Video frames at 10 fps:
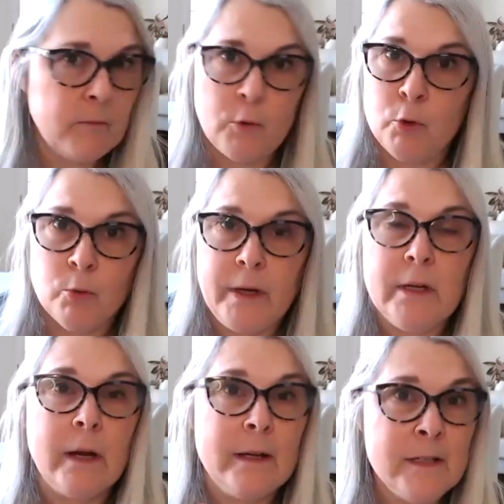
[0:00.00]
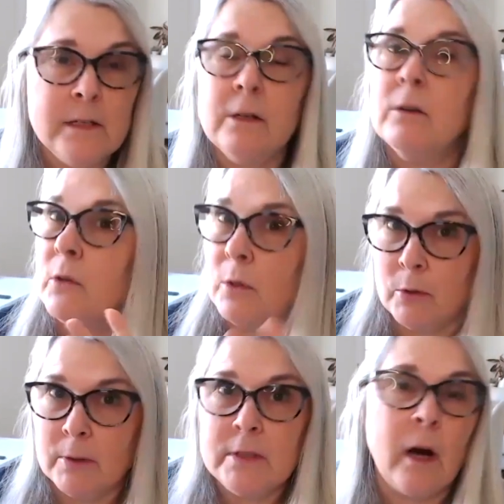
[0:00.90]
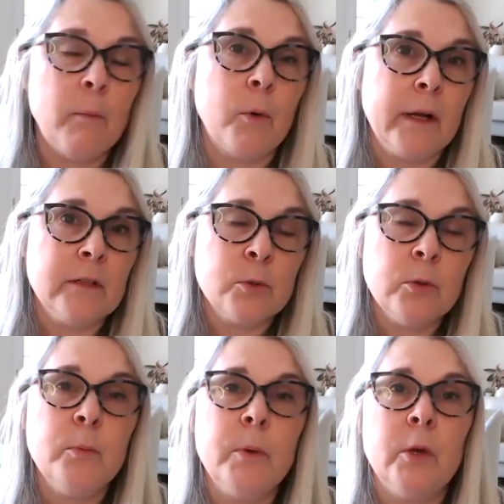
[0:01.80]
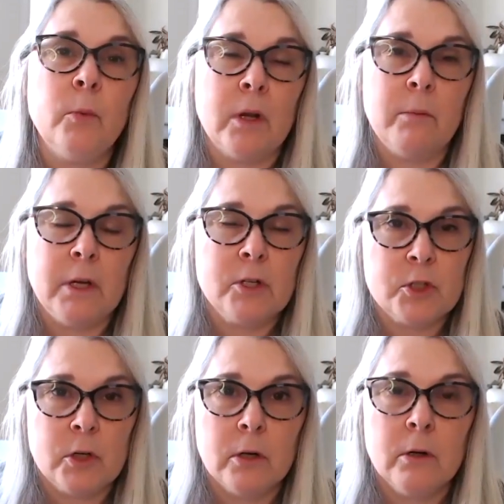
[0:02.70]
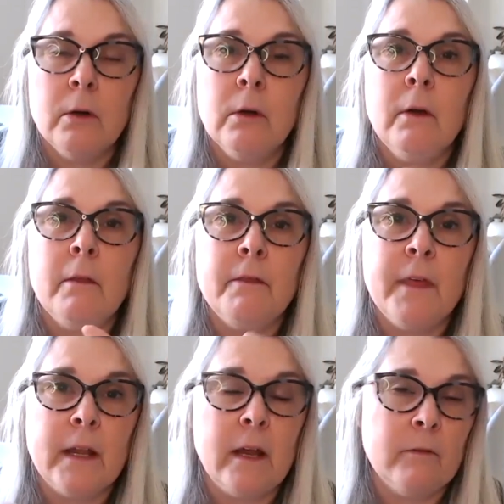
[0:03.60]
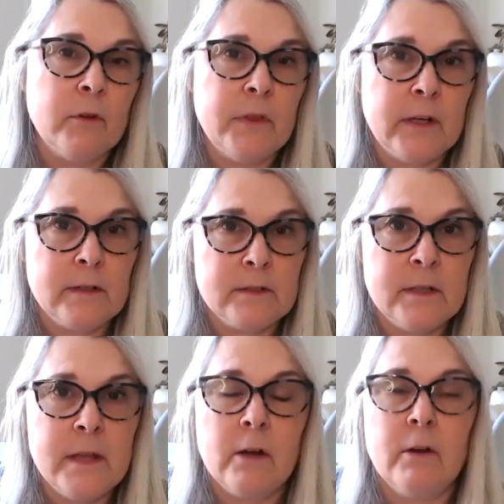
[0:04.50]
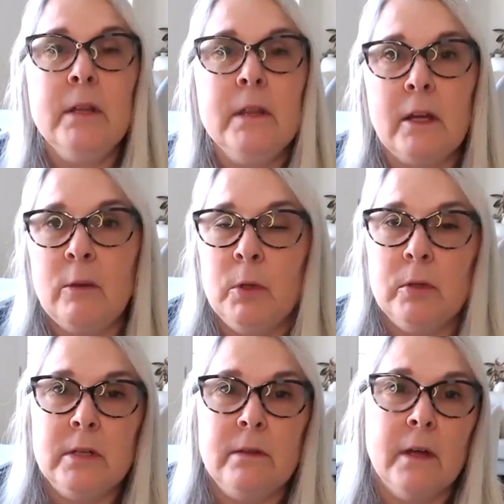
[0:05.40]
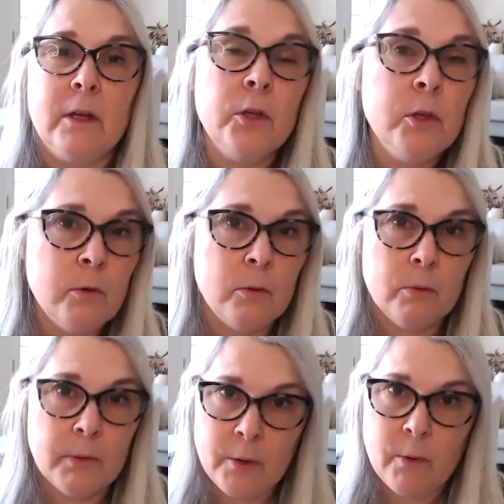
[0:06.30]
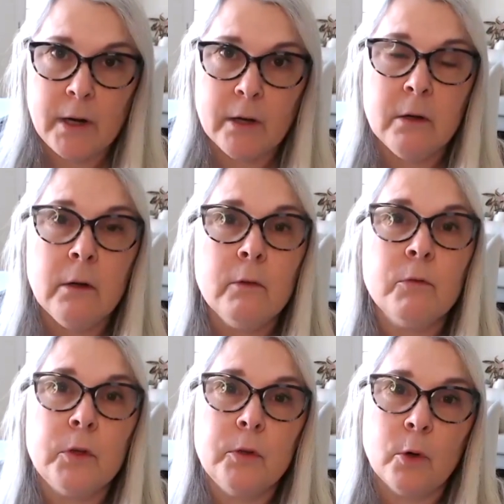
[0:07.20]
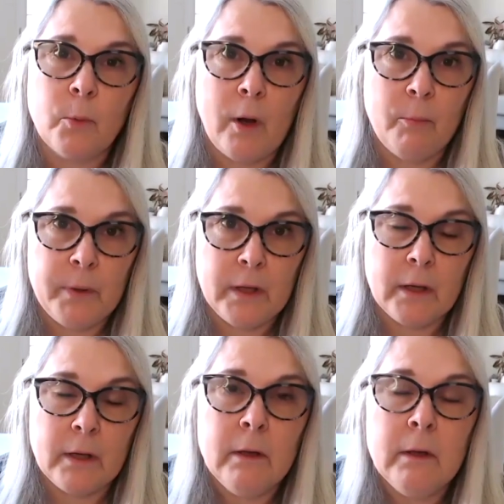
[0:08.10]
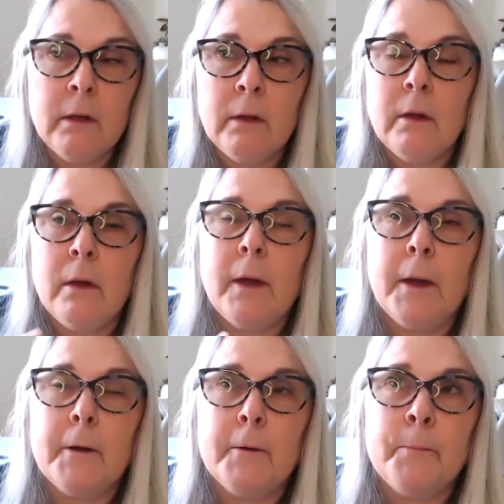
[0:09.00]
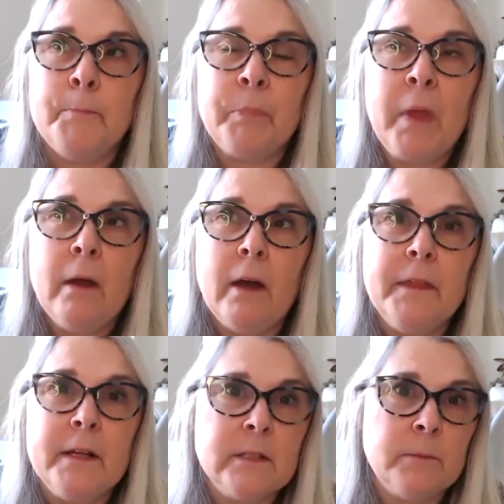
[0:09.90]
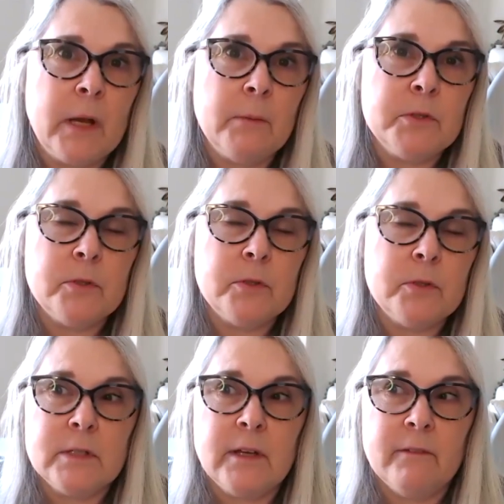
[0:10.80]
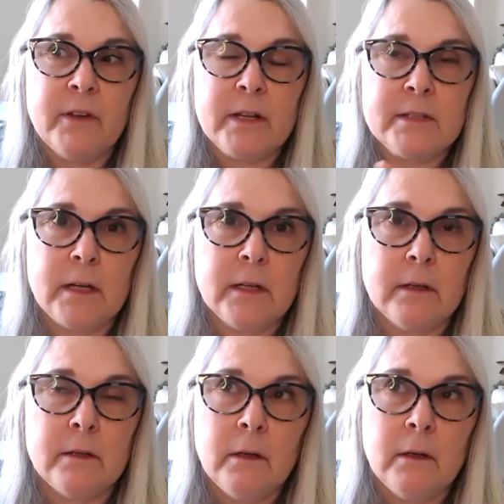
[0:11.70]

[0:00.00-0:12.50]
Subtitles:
great idea, go to a top-ranked school, but you want to make sure that everything's there in that community that you require for your well-being. I think sometimes students get fixated